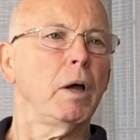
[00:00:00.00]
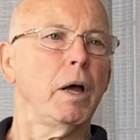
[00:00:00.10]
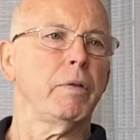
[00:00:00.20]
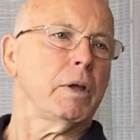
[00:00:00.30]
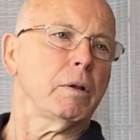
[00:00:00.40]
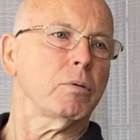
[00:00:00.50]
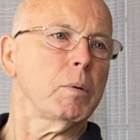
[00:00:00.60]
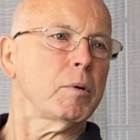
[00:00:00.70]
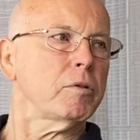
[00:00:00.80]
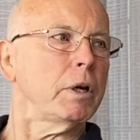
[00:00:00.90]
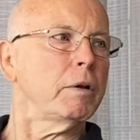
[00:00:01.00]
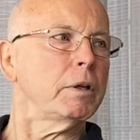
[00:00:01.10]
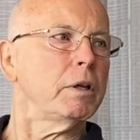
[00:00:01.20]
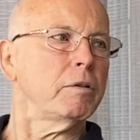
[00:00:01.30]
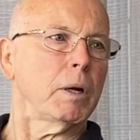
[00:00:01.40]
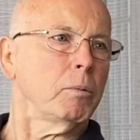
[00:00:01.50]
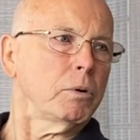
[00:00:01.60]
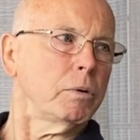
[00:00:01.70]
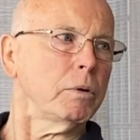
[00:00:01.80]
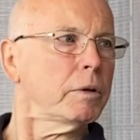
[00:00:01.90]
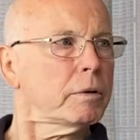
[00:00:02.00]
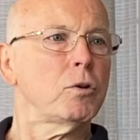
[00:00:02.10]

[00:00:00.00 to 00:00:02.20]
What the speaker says: then 3 months later, the kids said, I'm not going to do this.